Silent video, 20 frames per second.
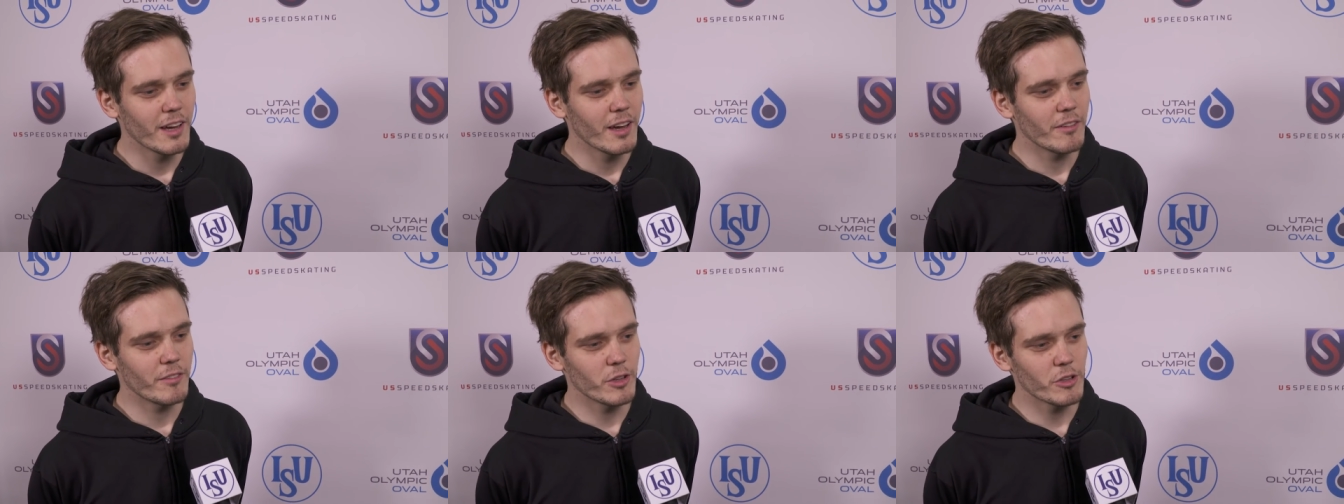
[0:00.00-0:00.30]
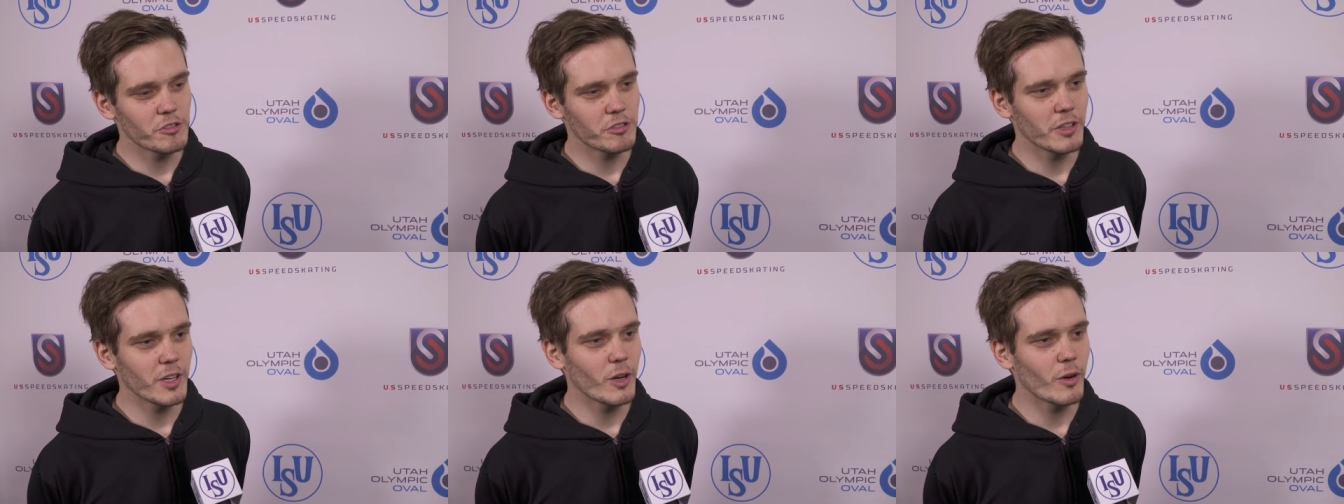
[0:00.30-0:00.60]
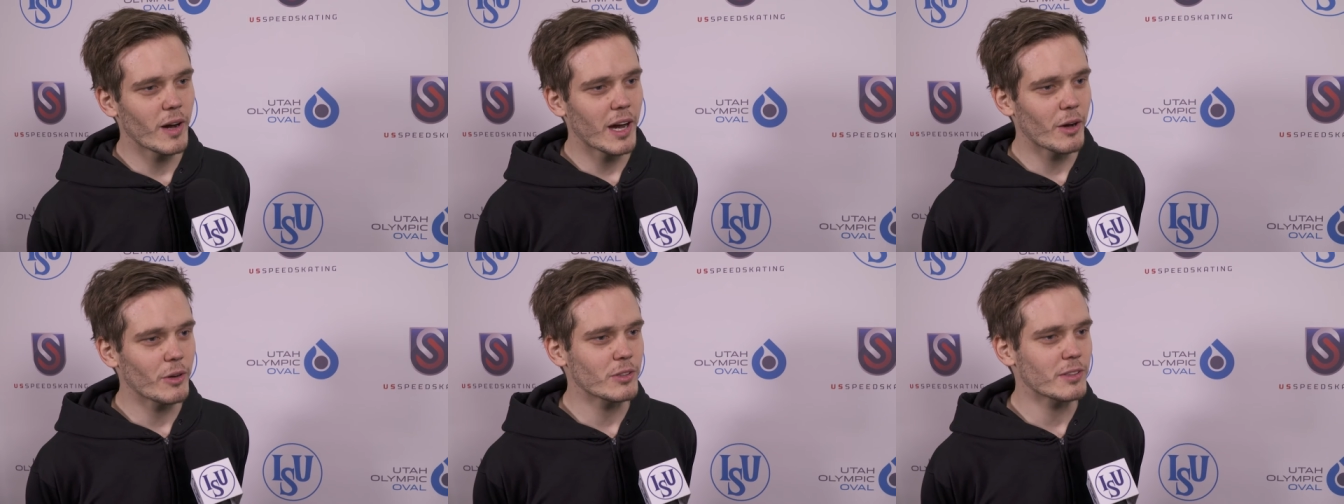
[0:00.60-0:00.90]
we usually
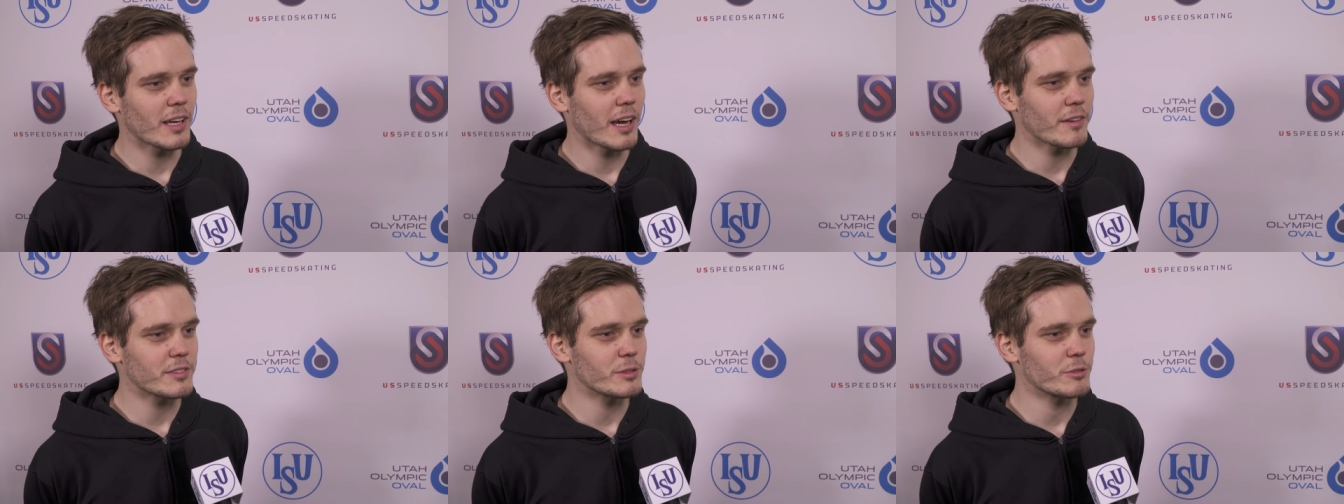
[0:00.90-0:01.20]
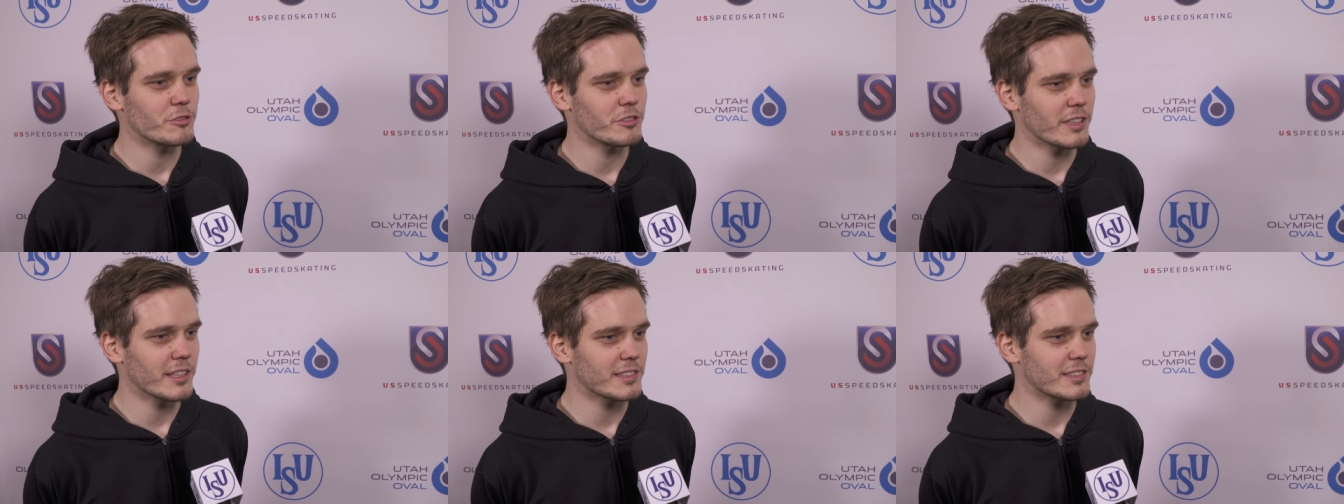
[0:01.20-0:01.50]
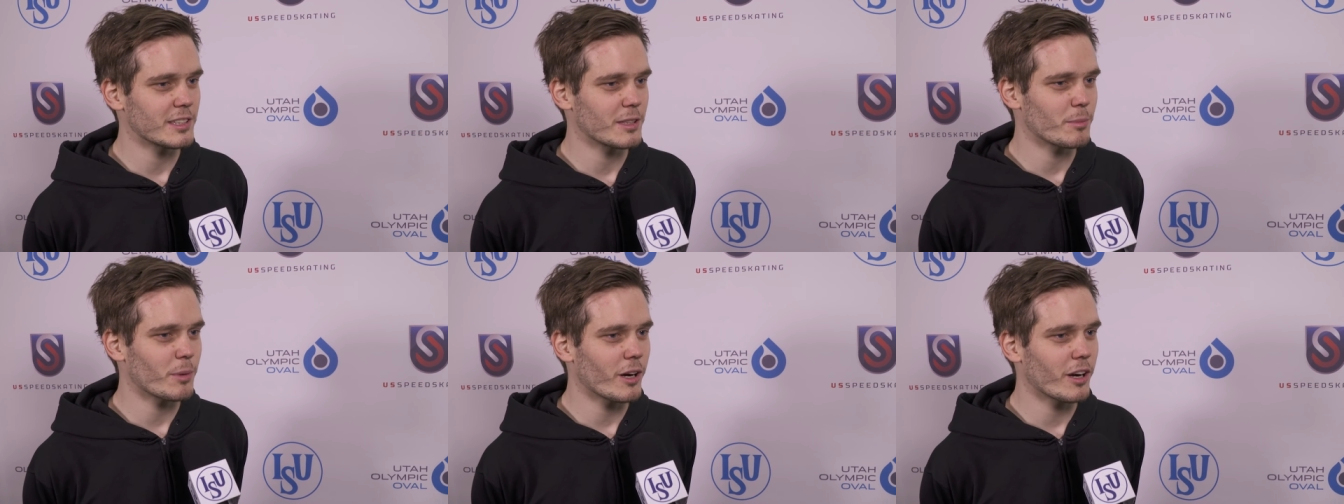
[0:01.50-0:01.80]
go out, have some drinks
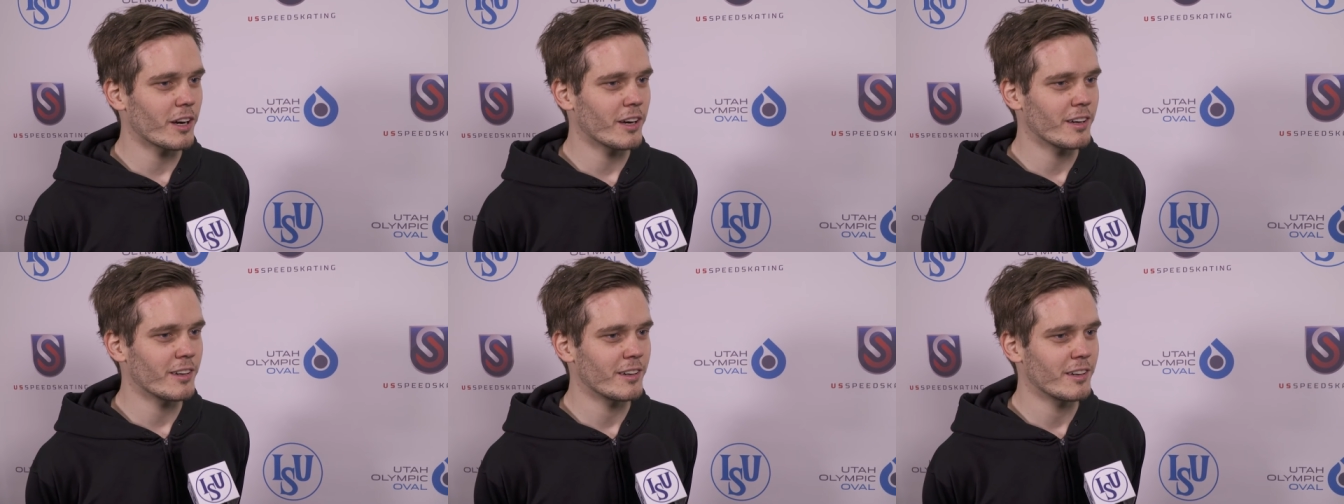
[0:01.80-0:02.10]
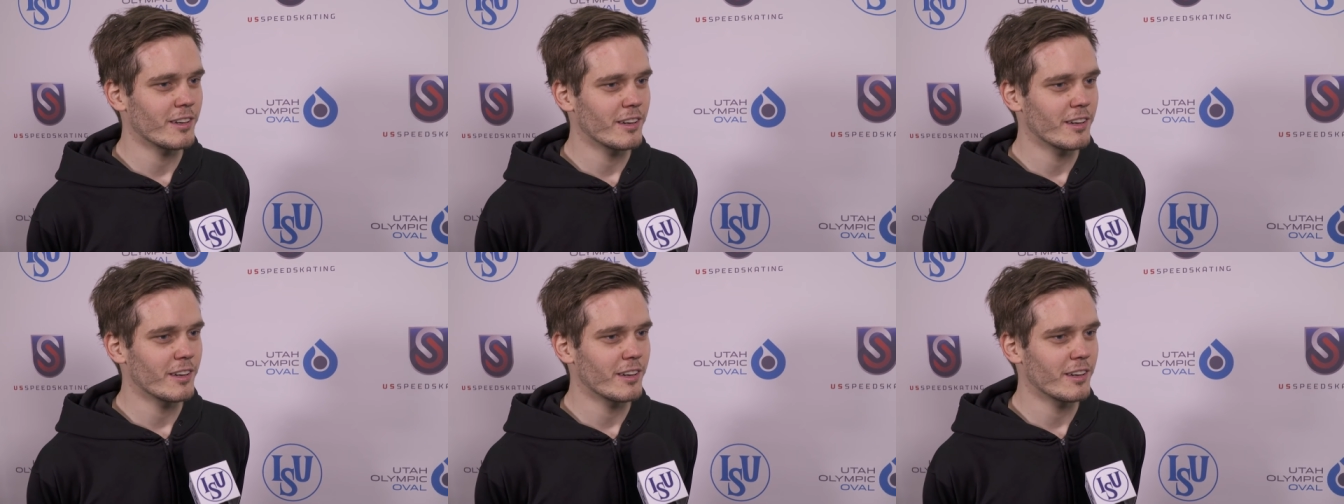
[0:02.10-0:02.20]
in a bar,